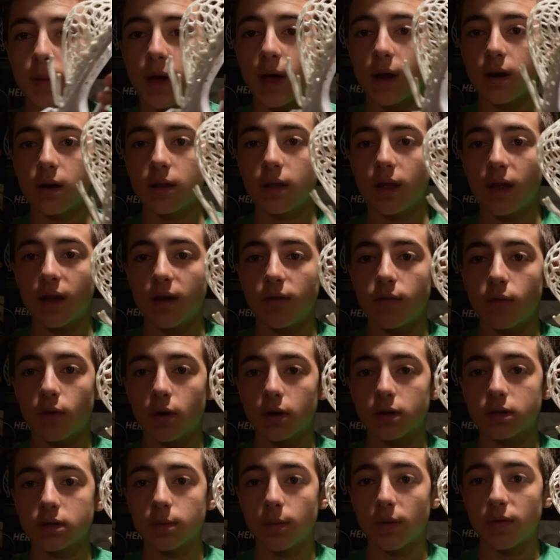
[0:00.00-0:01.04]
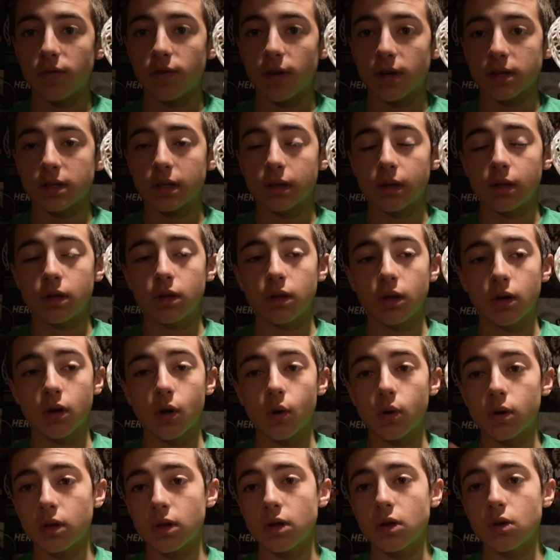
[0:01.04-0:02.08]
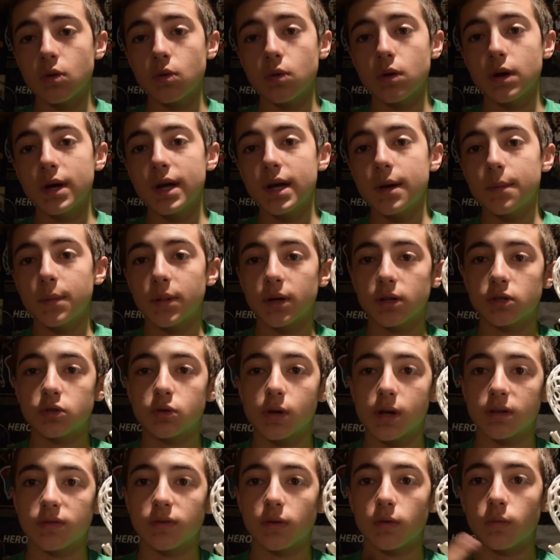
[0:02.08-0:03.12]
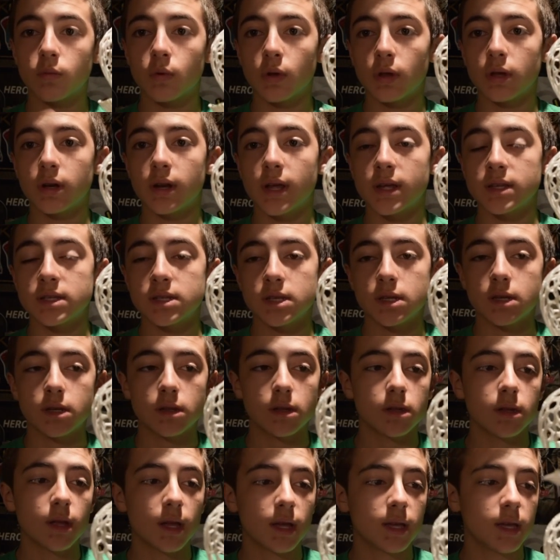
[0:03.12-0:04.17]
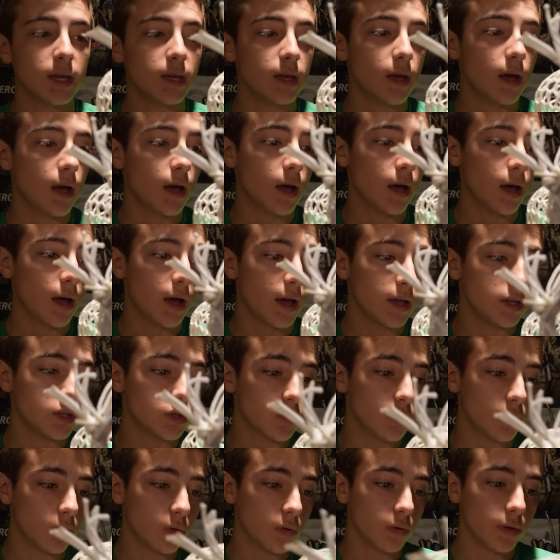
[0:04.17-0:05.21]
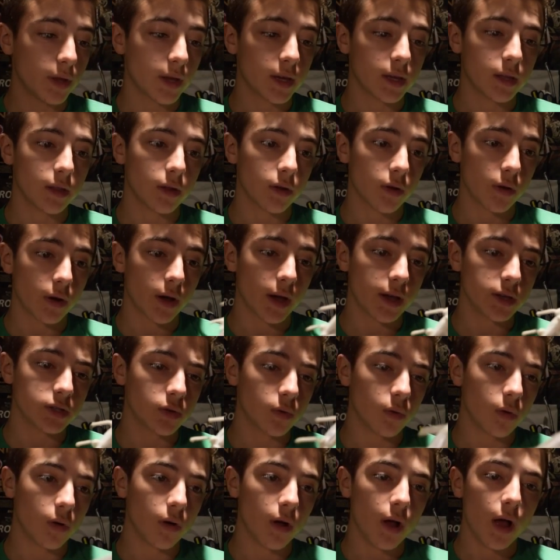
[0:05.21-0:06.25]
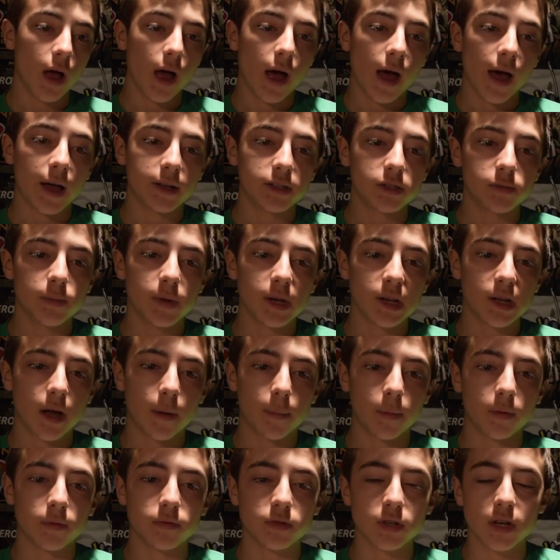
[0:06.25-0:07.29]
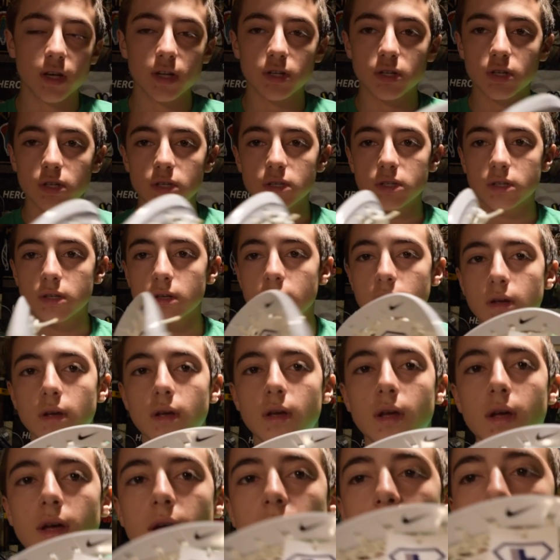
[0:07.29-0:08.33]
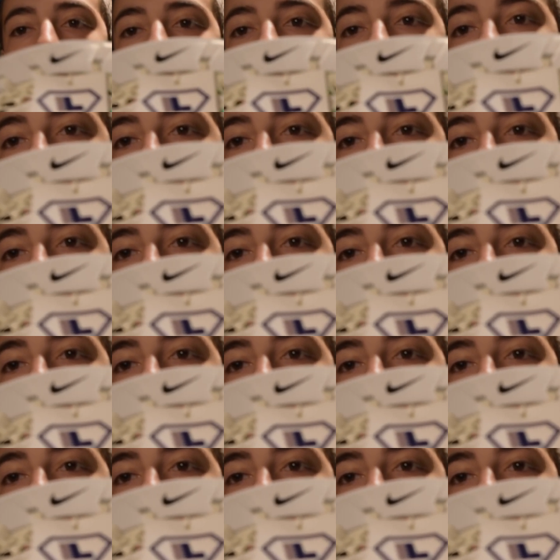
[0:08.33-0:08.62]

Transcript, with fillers: pattern that I've worked to perfect on the Lakota U, but it transferred really nicely to the Nike High School, Nike Lakota High School. I just made a couple of changes, and